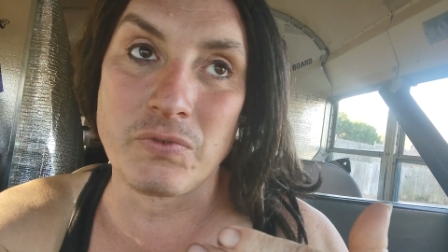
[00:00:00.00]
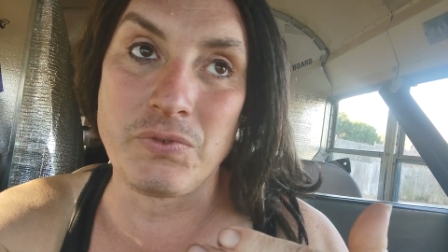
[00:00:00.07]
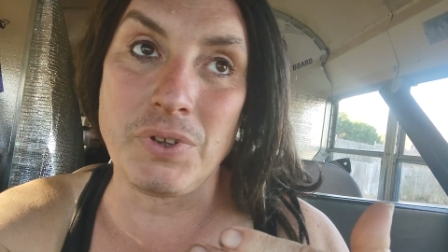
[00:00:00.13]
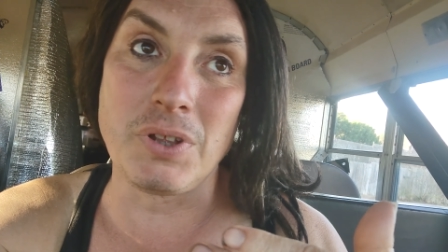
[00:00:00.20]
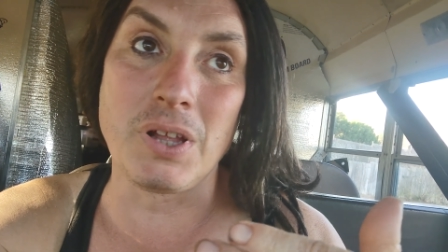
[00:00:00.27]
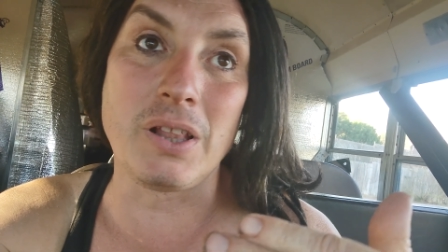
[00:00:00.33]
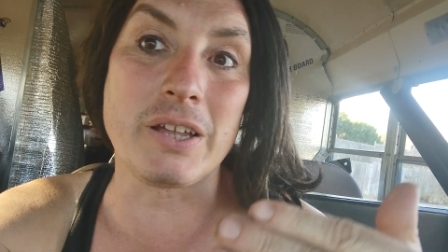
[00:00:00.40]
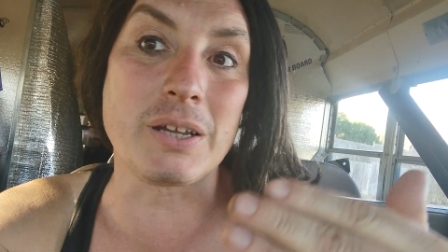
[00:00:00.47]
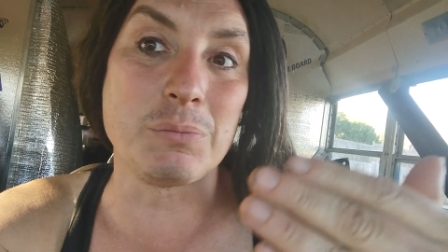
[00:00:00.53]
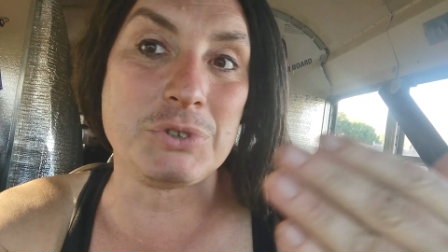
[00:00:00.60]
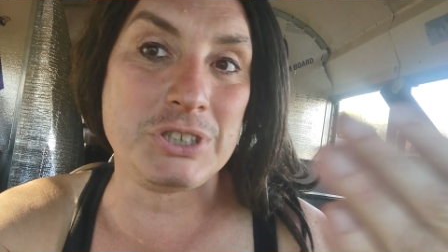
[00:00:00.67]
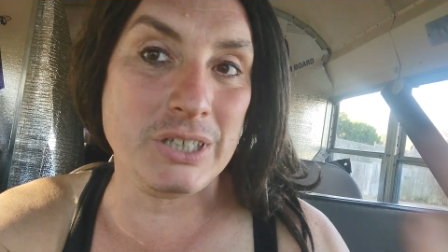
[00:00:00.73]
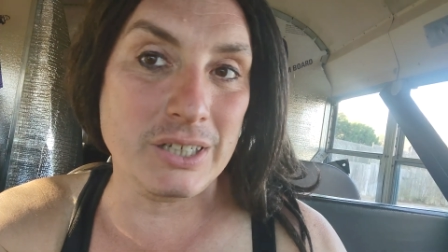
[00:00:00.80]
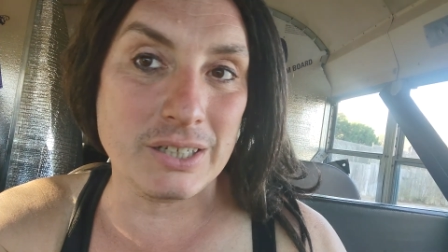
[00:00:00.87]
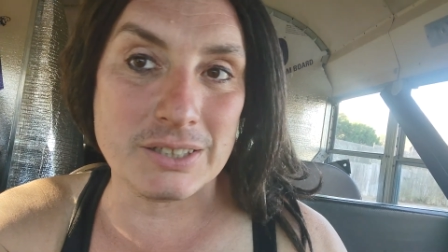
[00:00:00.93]
feeling like I'm
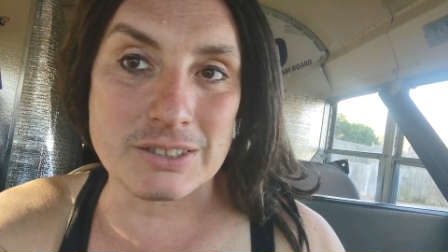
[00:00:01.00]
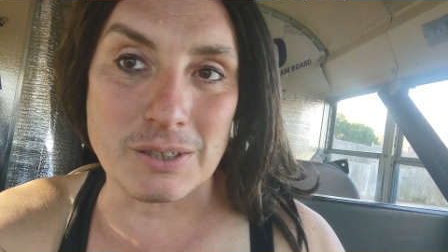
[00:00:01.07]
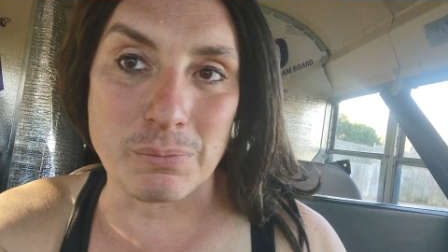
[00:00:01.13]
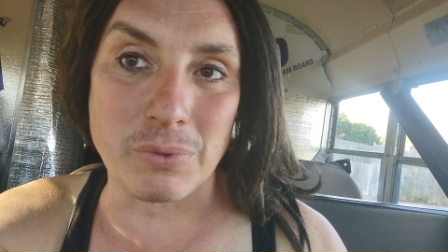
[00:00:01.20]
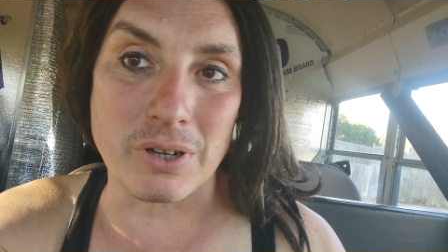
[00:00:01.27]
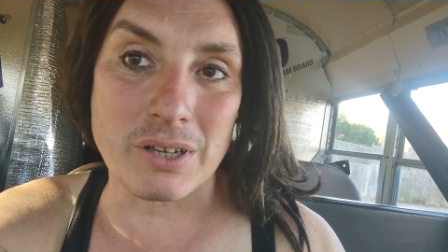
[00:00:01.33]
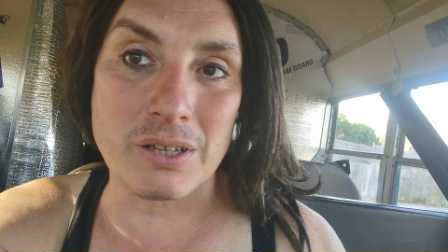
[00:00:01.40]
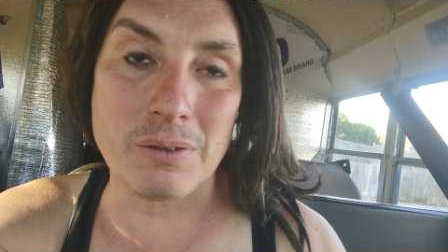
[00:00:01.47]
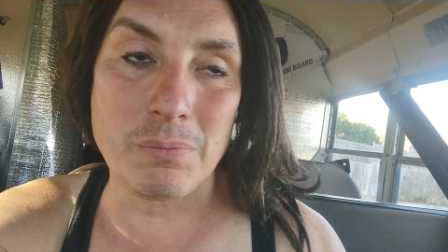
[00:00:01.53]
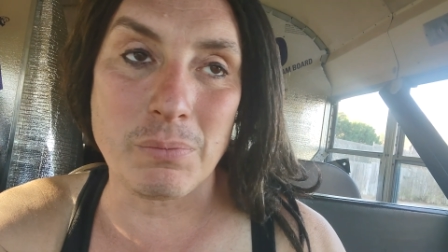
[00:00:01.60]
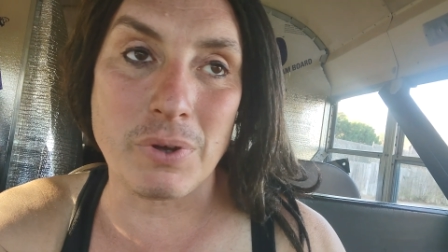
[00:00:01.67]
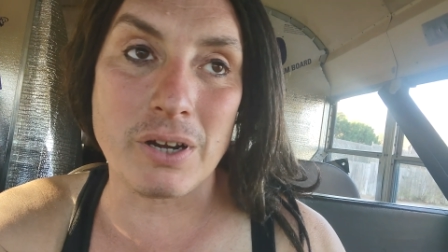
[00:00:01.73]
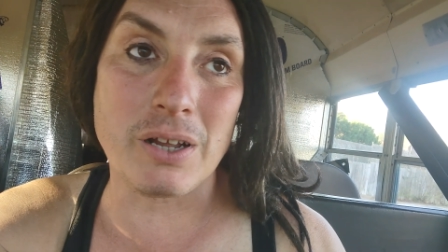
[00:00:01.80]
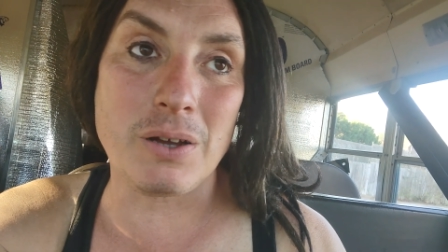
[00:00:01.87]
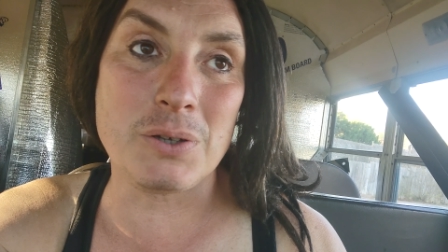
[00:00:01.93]
cheating somebody,
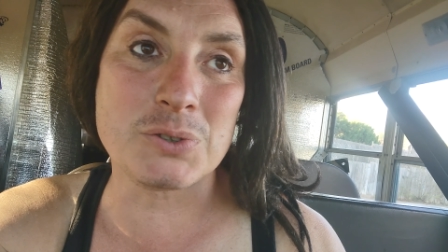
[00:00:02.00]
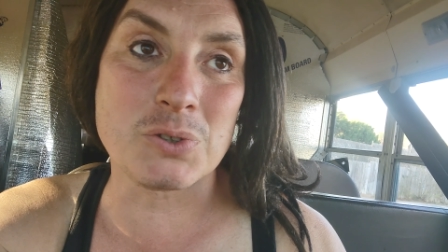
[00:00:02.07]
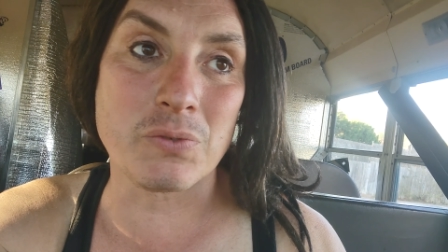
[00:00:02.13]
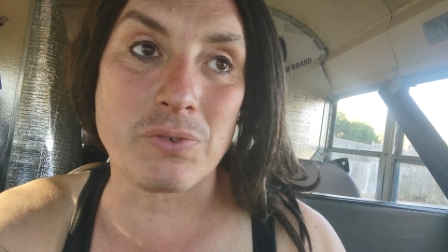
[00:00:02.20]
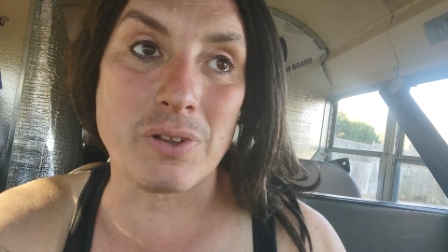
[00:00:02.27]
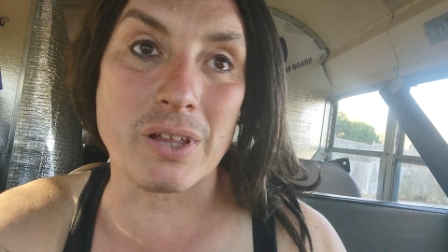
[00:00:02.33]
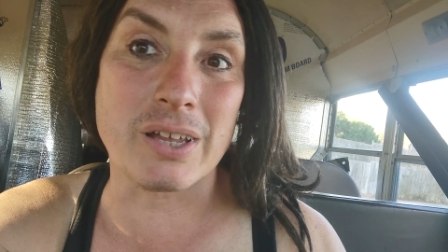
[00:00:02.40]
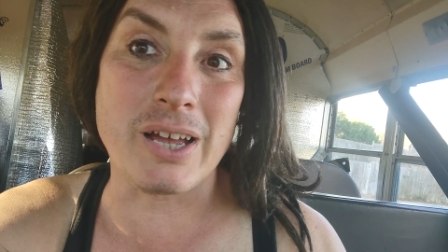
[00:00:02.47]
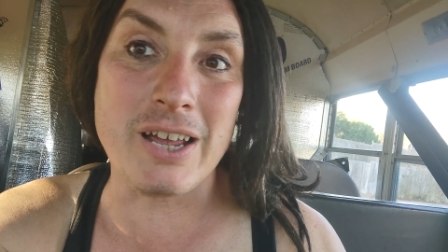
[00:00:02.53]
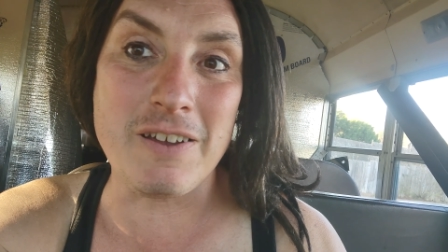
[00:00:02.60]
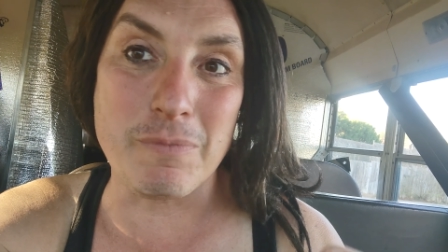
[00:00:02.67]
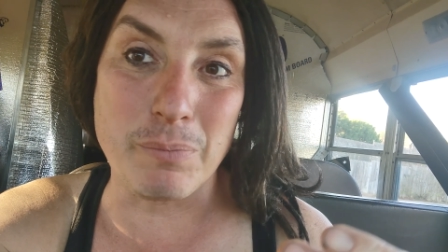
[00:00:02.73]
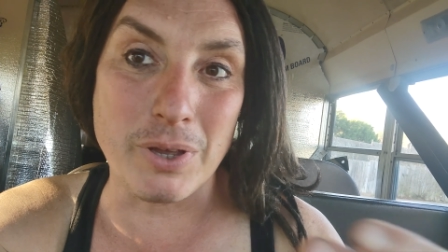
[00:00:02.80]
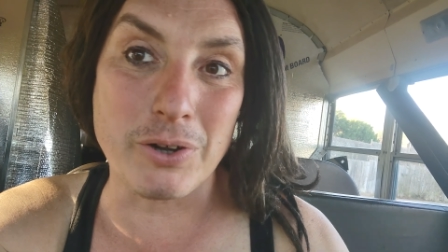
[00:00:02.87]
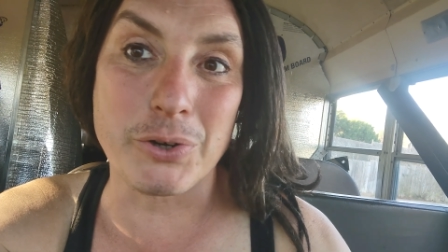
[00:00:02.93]
but I also feel like I
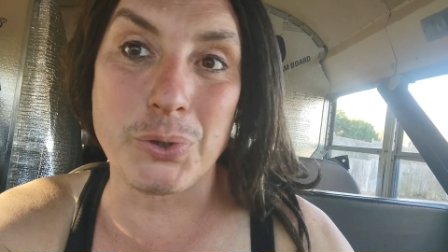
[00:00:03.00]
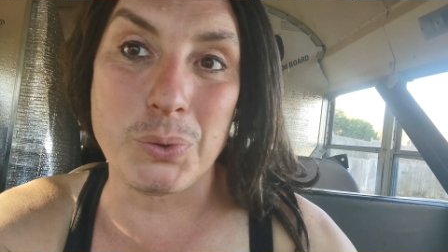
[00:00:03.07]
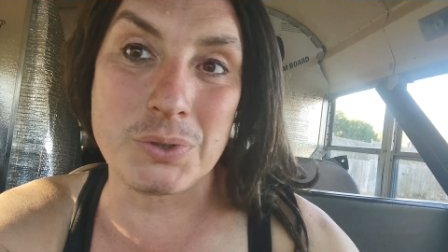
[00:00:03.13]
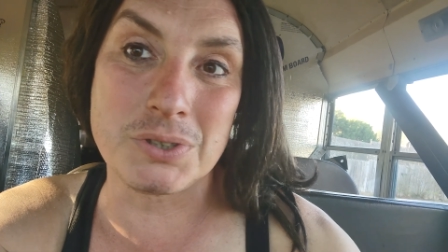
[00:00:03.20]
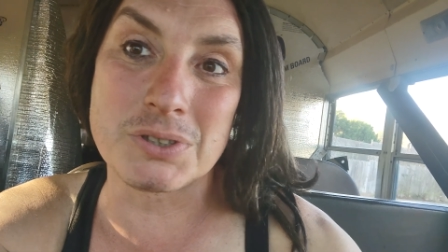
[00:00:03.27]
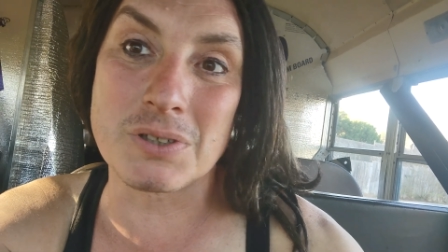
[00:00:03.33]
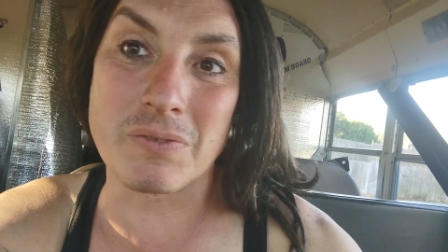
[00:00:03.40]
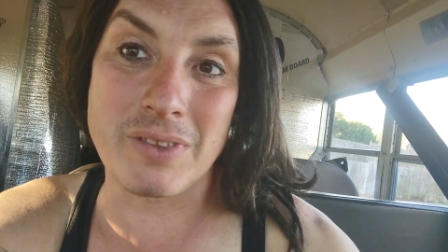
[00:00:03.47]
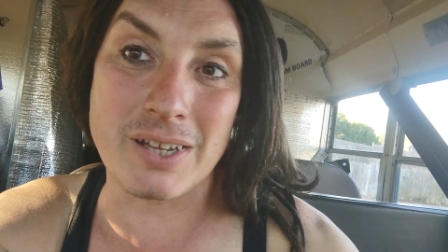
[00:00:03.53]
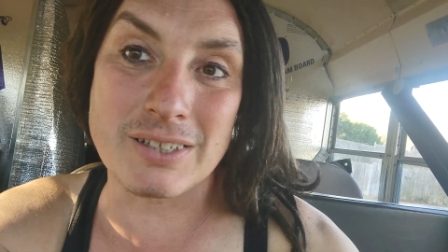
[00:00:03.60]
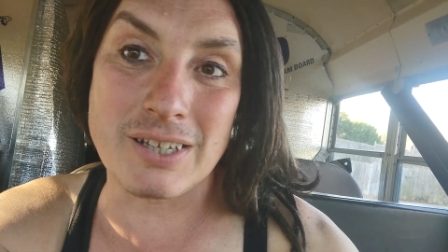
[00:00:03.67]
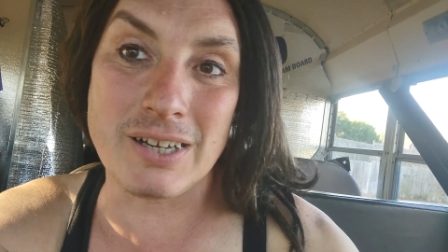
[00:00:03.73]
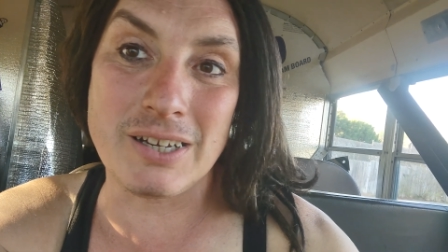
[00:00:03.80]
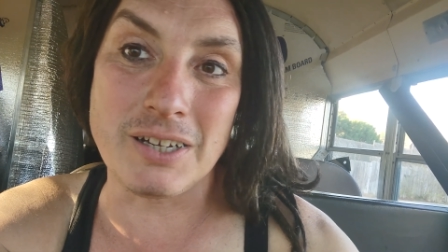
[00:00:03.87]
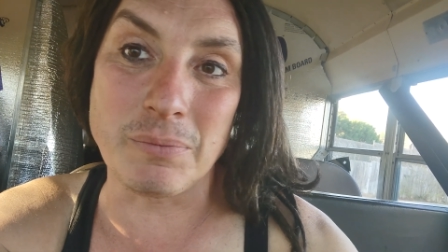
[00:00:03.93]
have better uses of that
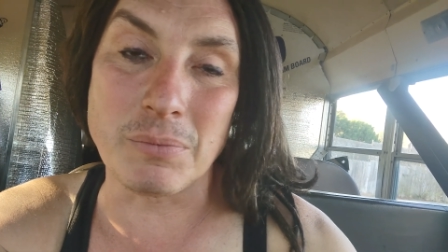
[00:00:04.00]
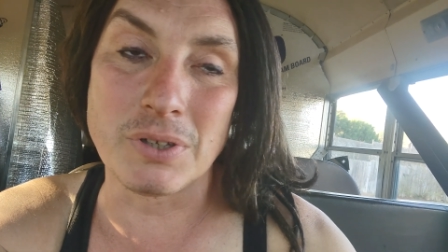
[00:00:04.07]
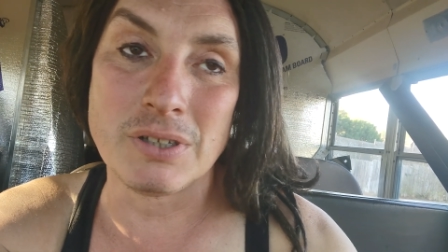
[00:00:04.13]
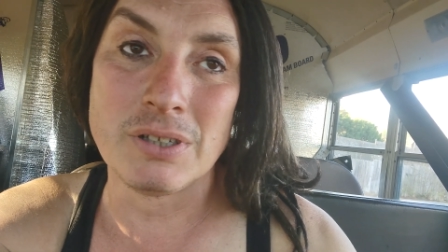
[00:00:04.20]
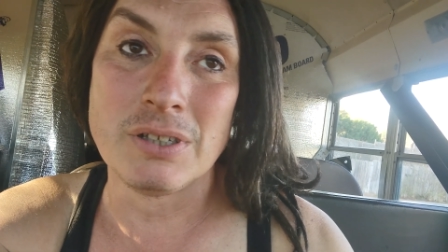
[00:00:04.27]
time.